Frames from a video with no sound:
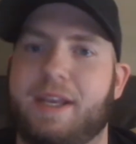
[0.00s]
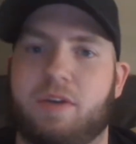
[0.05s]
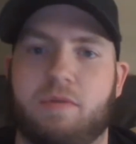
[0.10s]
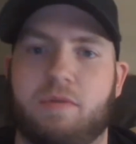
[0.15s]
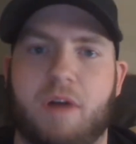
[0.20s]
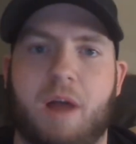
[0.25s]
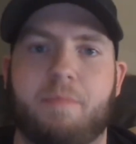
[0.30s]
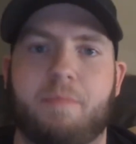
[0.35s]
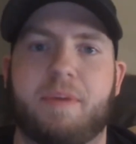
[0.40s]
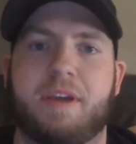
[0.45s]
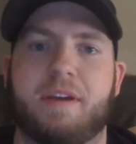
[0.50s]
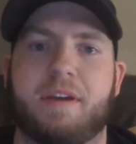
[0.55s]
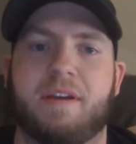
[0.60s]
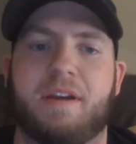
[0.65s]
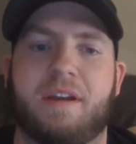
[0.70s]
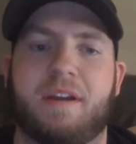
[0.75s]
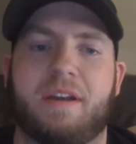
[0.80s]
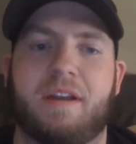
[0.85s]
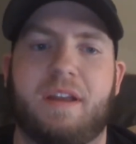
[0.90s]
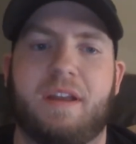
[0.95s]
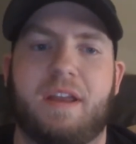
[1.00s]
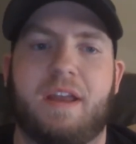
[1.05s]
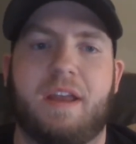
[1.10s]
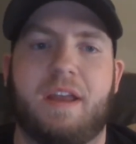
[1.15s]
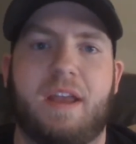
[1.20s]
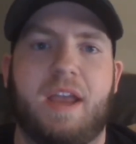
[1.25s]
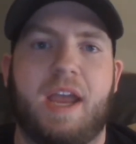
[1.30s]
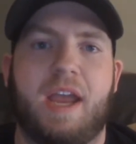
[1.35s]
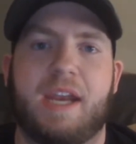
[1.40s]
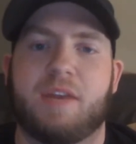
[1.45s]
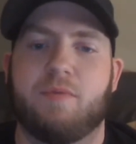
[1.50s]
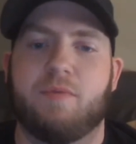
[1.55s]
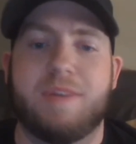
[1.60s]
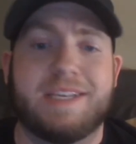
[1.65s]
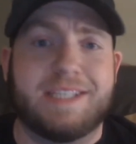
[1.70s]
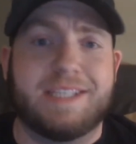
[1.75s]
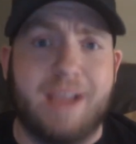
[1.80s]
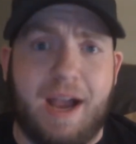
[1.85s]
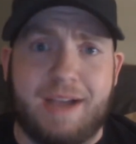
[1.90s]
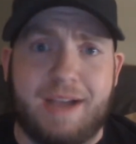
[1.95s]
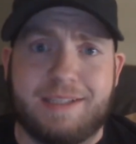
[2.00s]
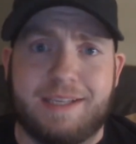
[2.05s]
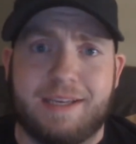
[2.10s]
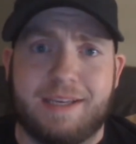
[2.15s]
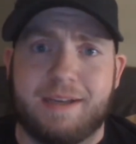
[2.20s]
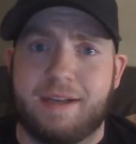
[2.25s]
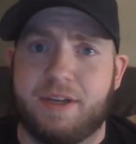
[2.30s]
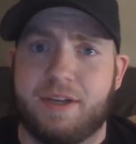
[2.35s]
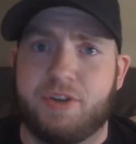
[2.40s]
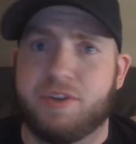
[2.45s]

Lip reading: cropping, any resizing.